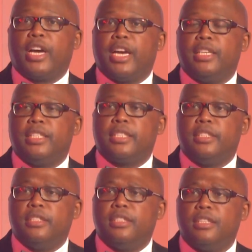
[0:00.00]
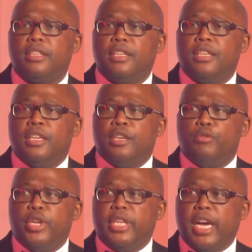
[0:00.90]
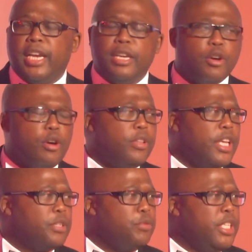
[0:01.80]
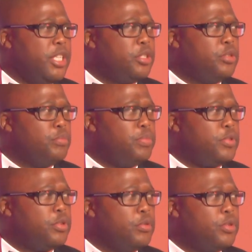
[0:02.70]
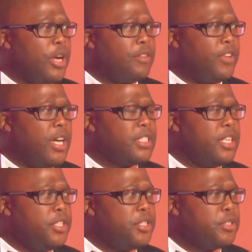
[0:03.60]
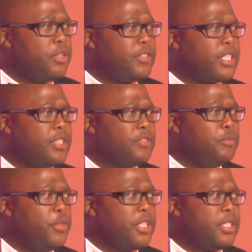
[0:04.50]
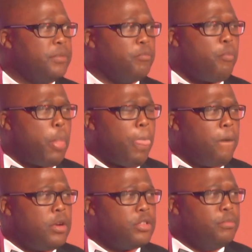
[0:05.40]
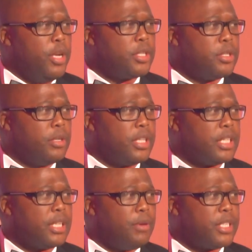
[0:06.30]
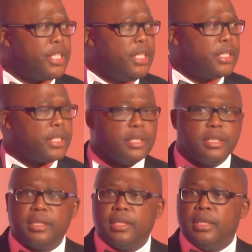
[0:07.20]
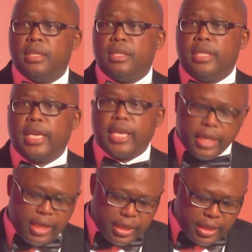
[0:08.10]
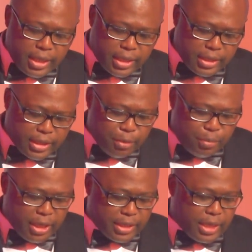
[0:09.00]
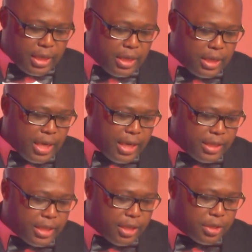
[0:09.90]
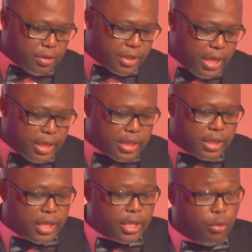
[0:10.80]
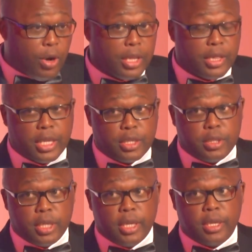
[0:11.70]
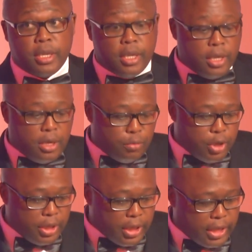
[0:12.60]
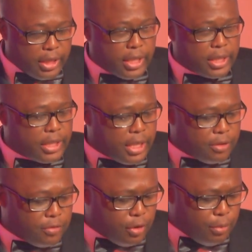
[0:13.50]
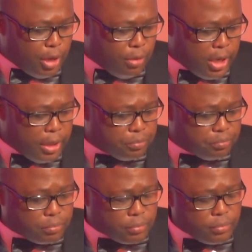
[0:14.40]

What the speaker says: our country, we then know that we need to advance the issues of transformation, to make sure that our children, they can inherit a better country and society than the one that we inherited from our